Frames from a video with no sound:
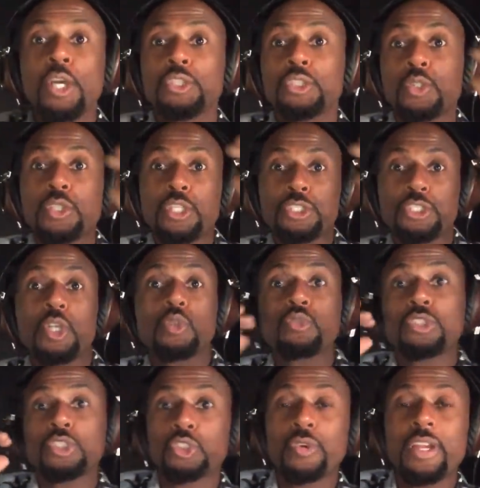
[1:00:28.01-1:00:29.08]
So their
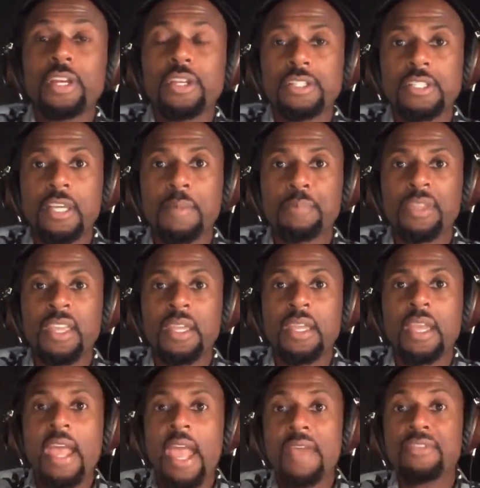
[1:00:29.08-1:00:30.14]
children trigger
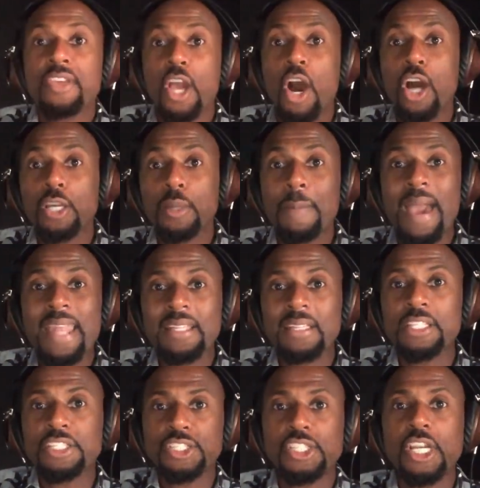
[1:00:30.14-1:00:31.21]
something and they
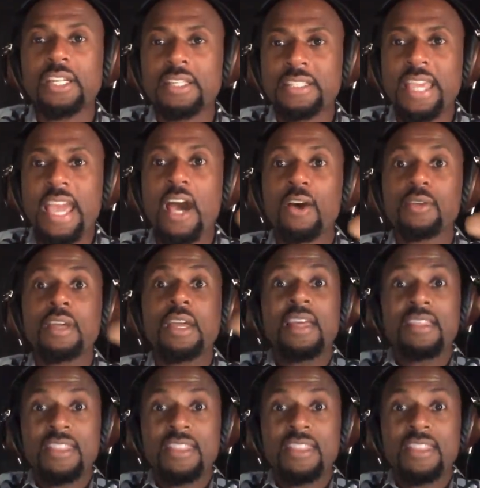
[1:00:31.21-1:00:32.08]
automatically shut it down,